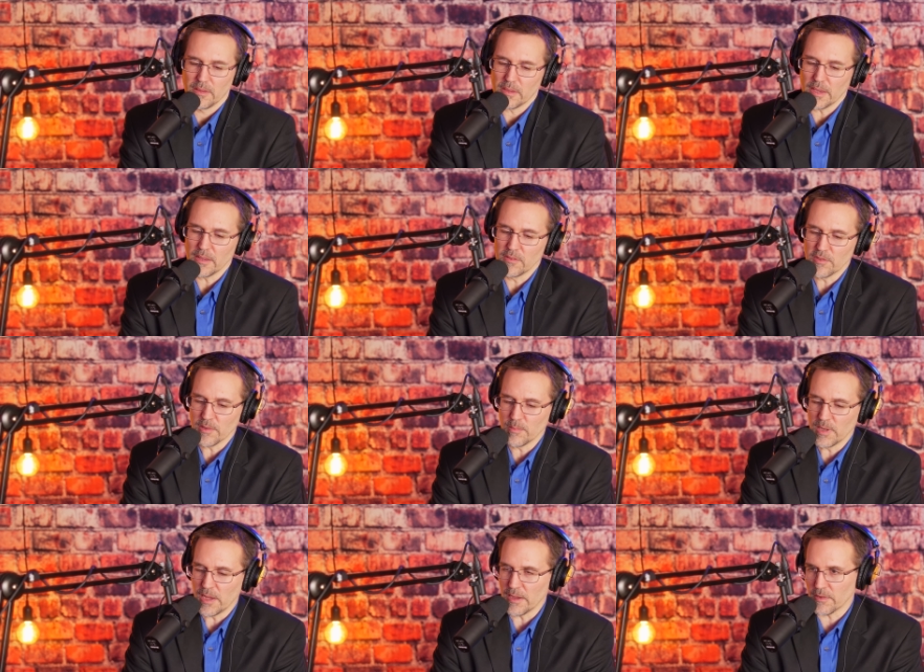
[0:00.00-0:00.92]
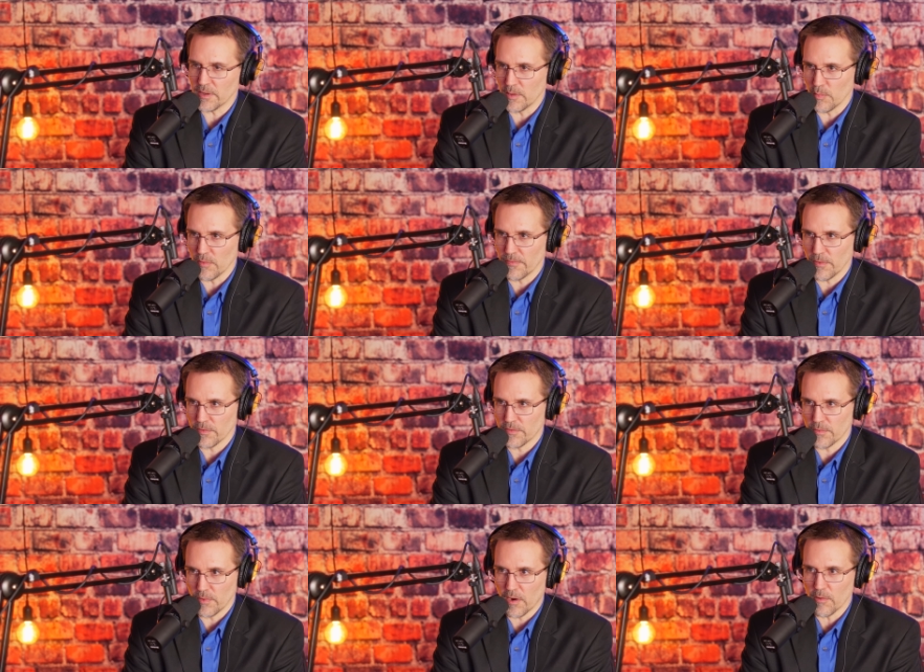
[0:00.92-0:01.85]
Yeah, and Jim and I are going to refer
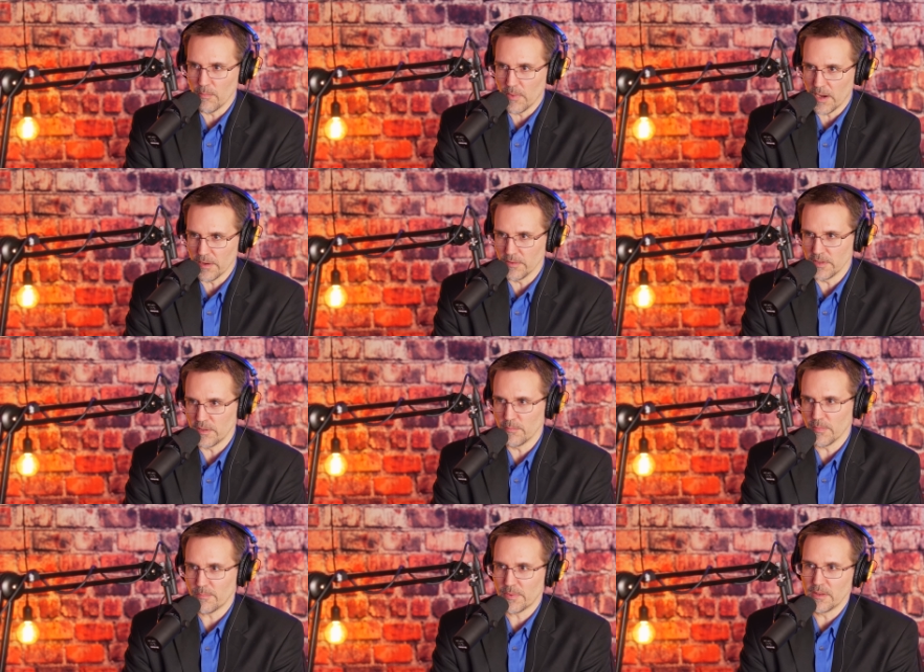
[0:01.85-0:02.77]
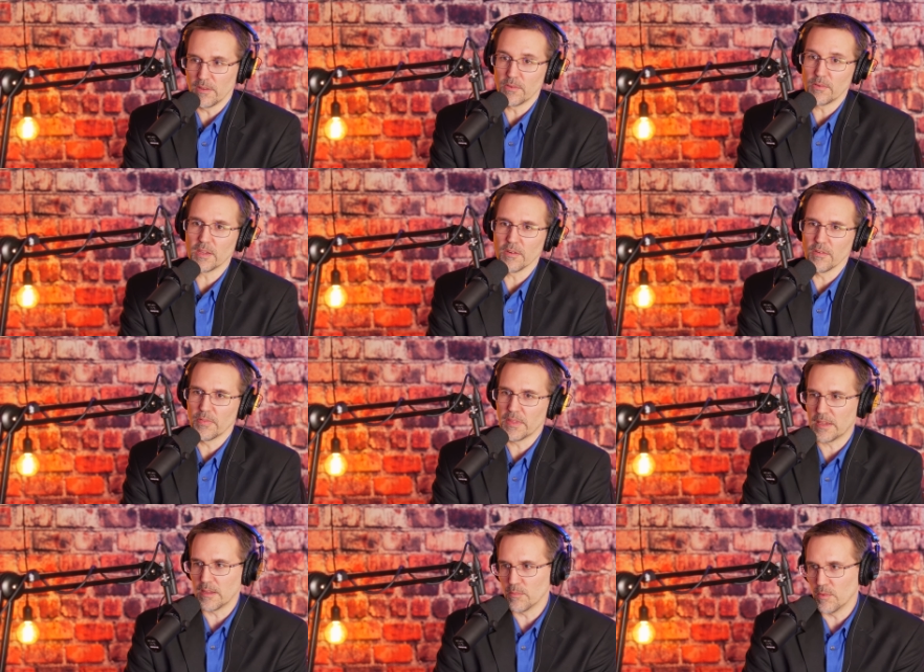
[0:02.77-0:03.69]
to our model, and you might be new here and
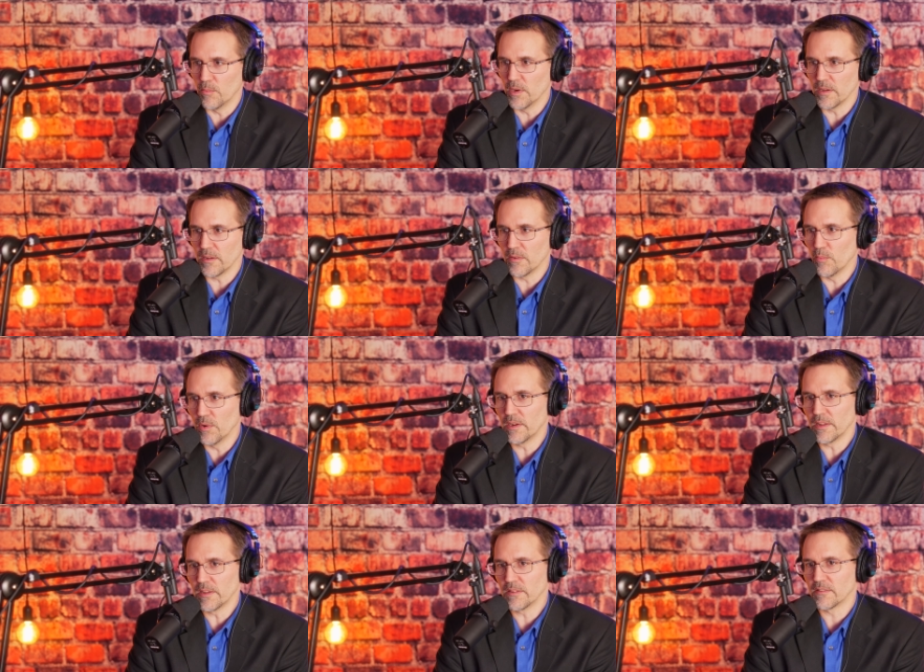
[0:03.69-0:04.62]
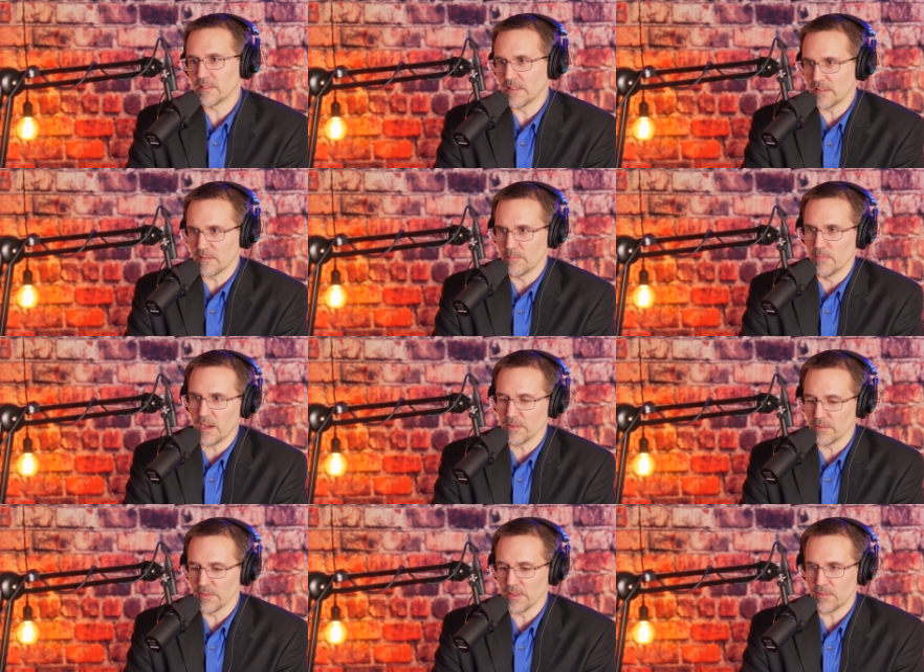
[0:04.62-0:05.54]
thinking, well, what what is this
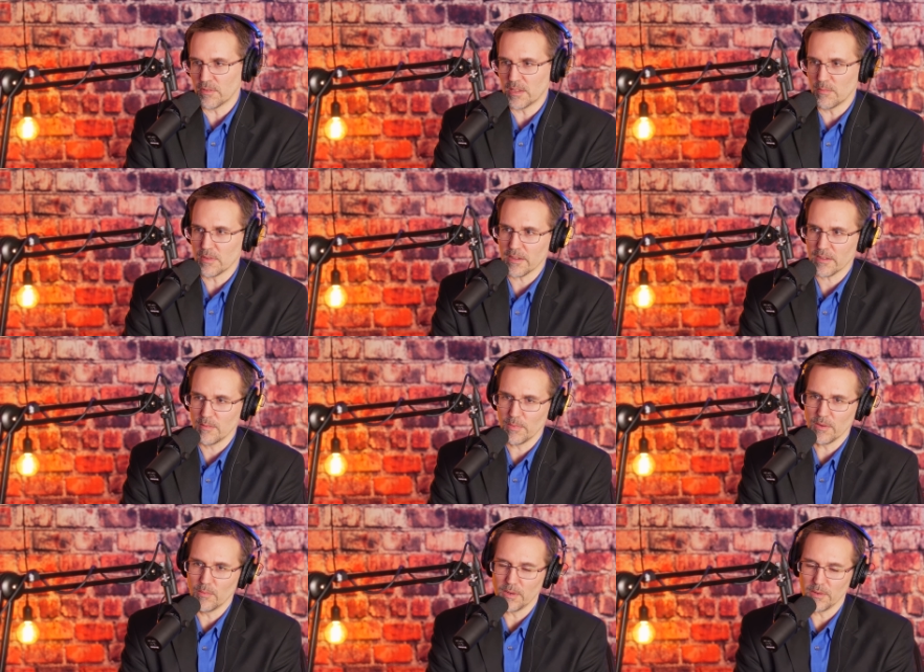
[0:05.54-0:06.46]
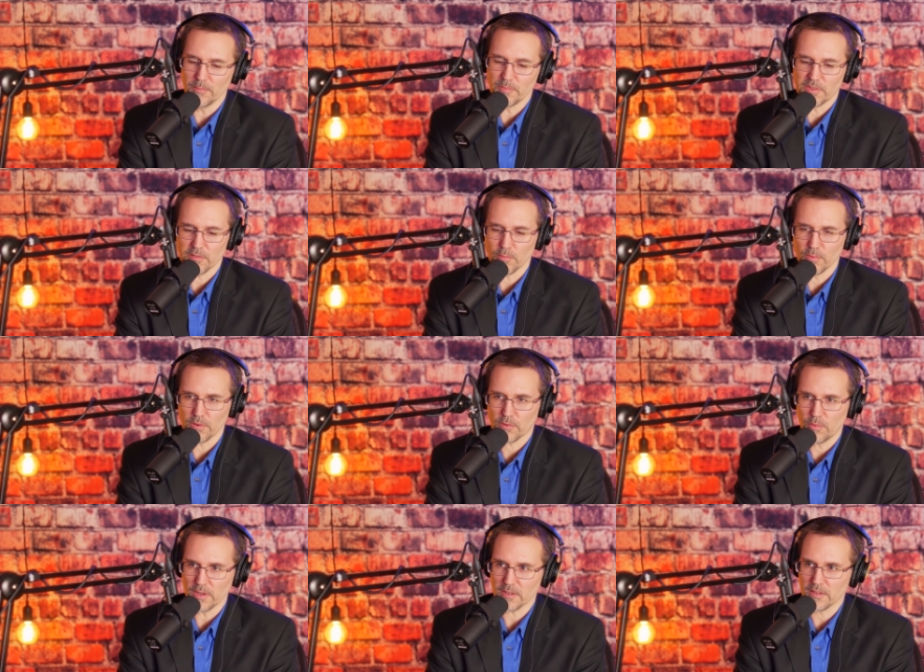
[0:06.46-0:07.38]
model that you keep talking about? Well, just real
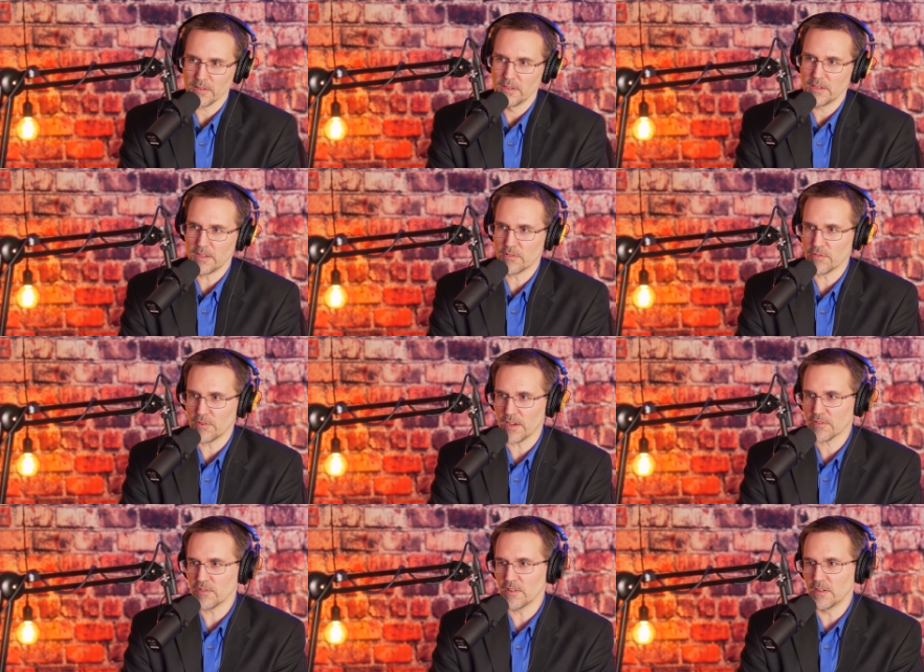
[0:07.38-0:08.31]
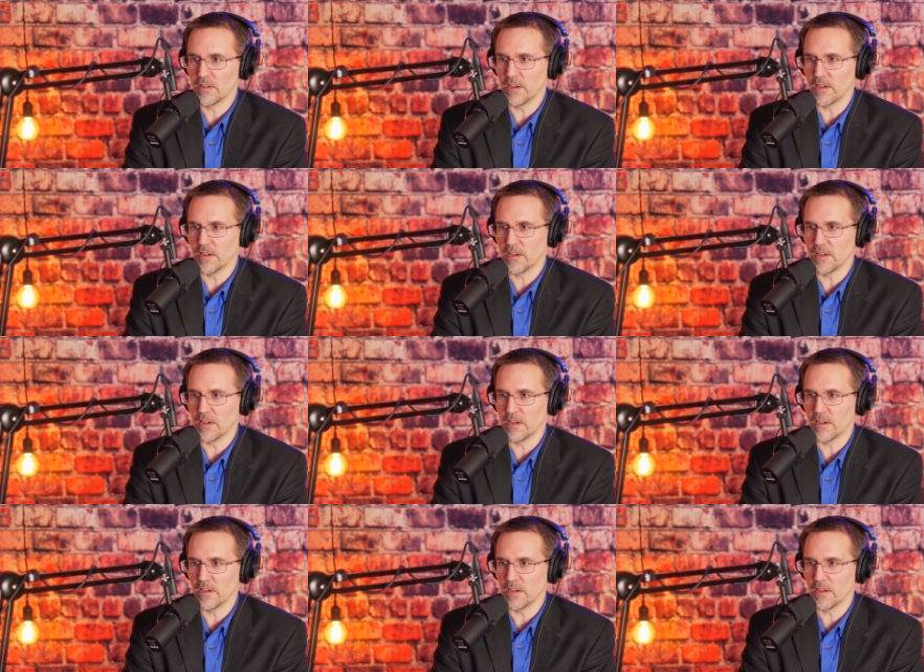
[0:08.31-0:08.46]
quick introduction.